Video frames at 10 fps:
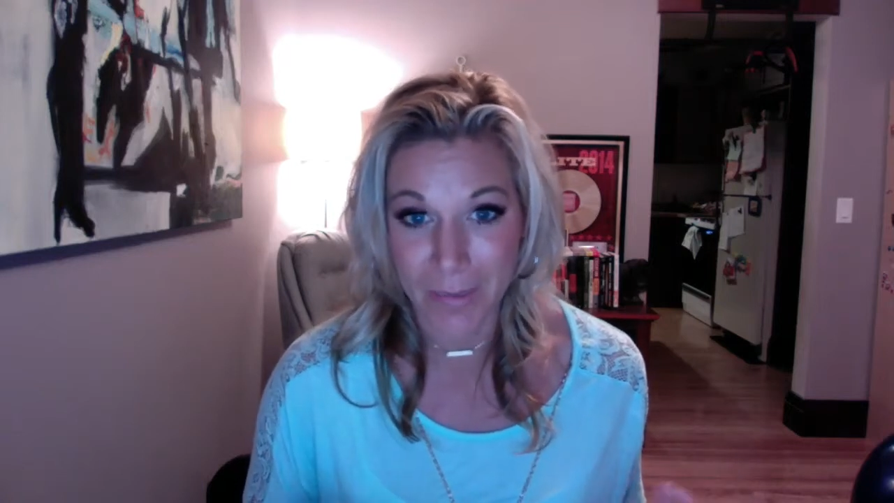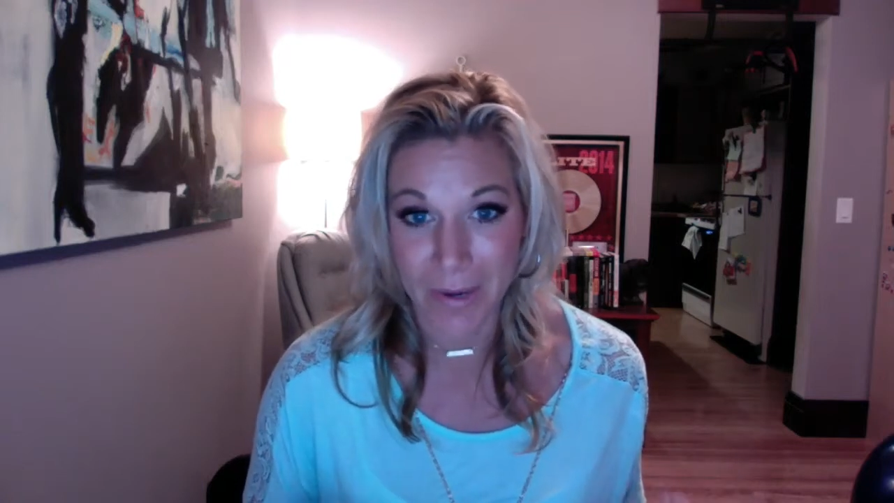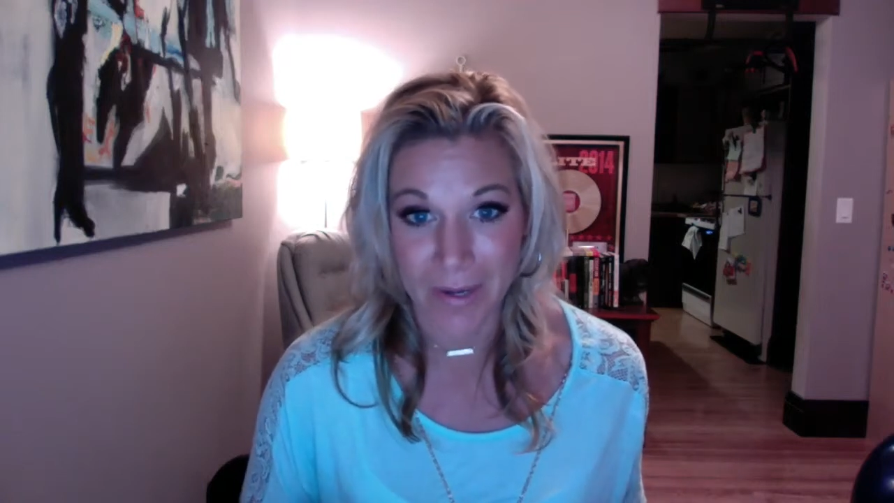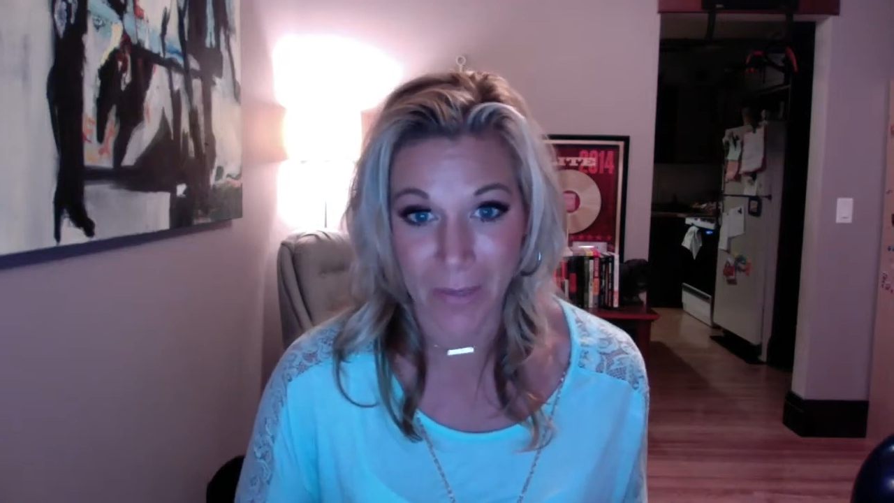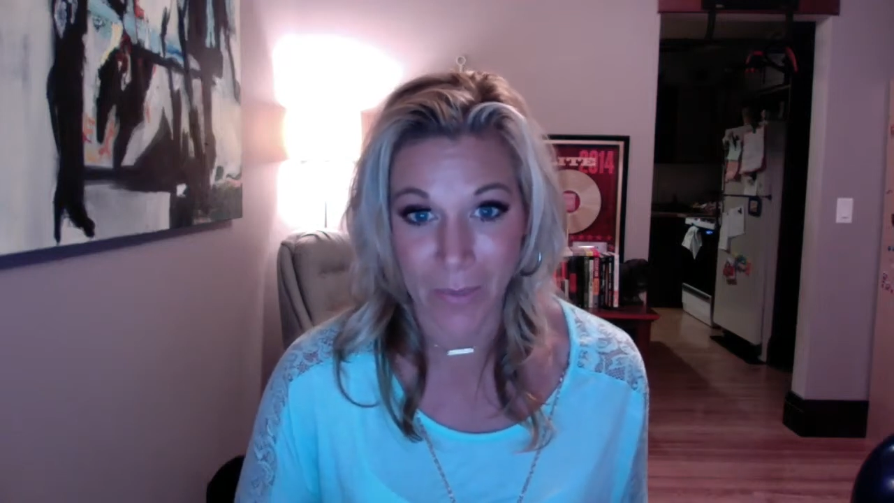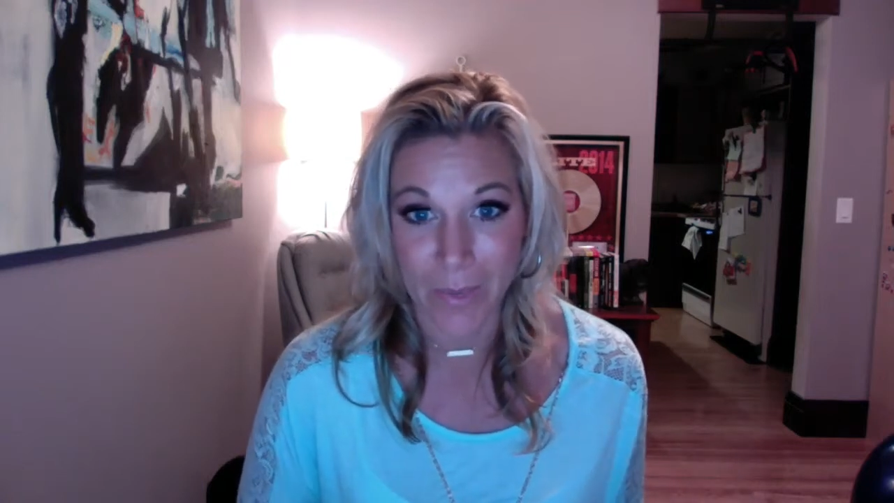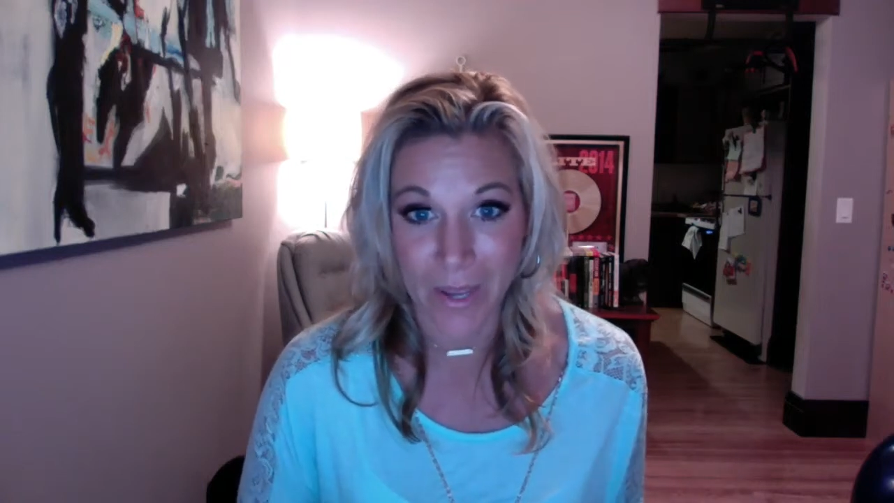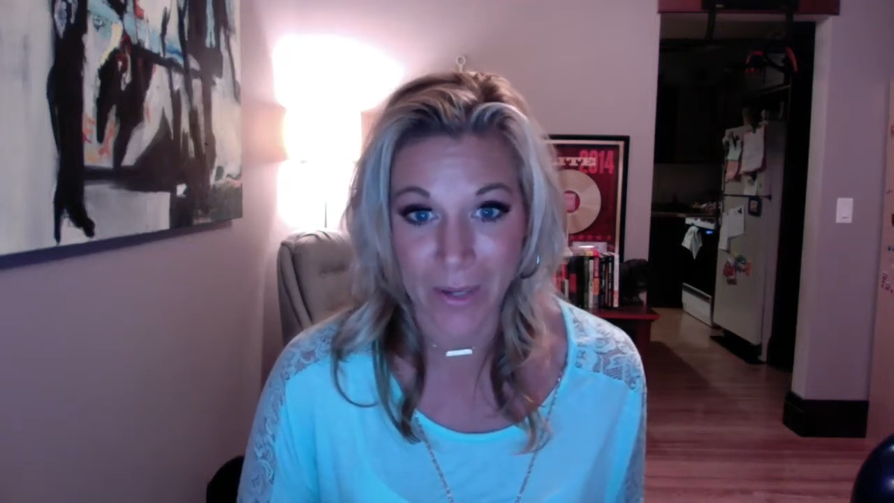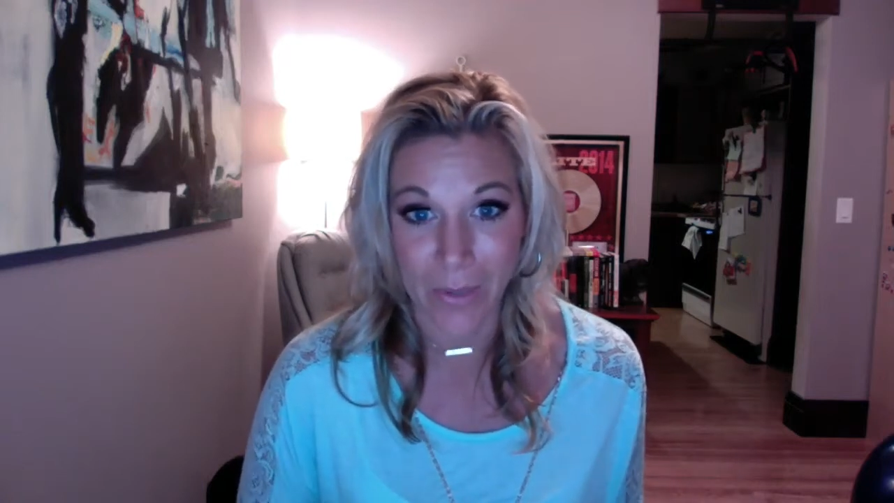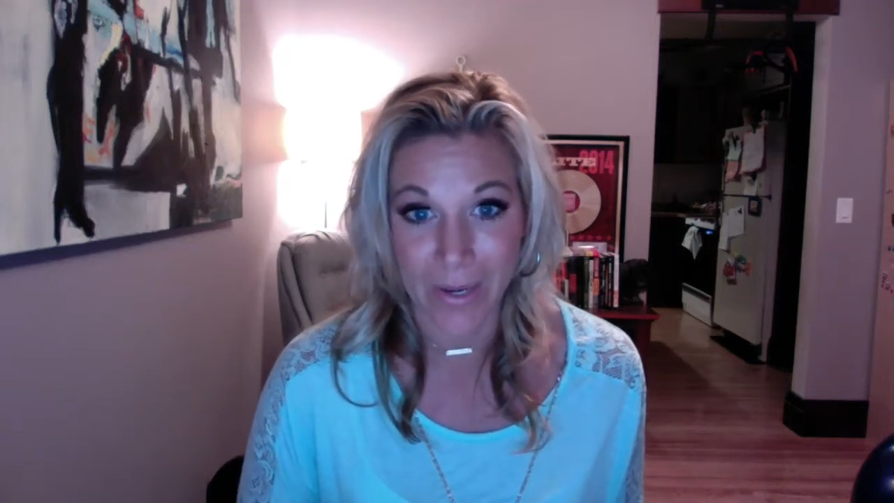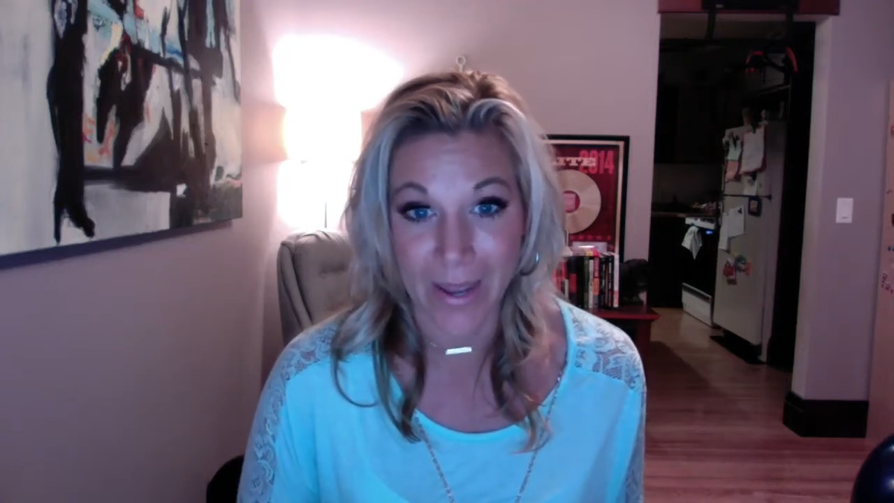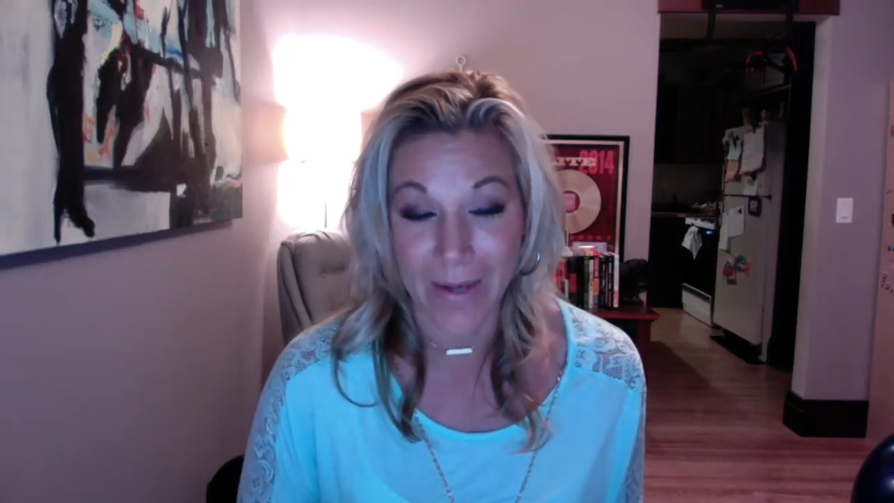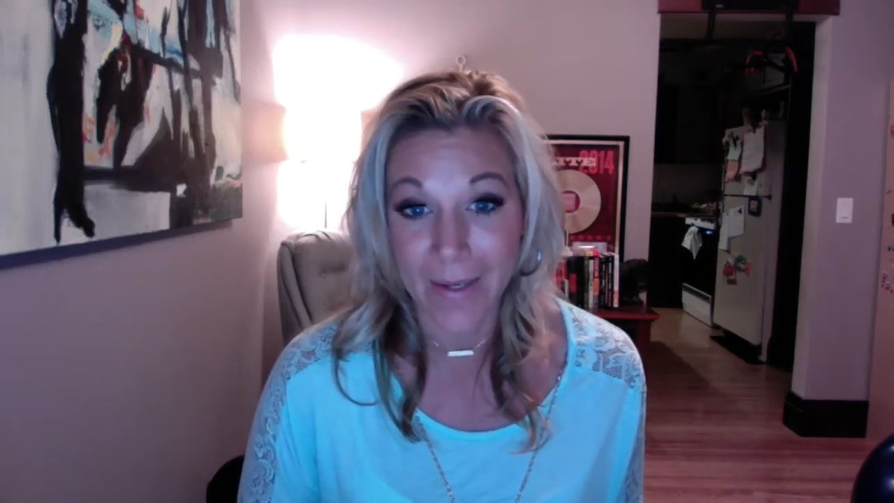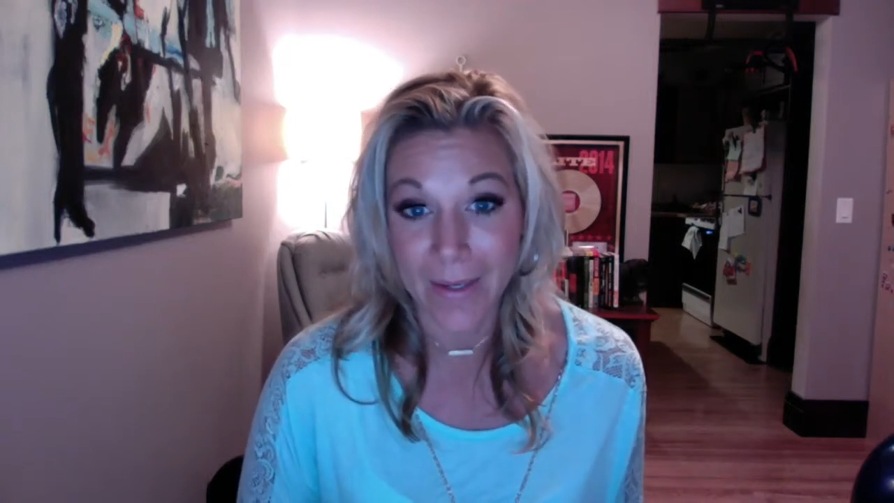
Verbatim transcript: depending on what we had going on.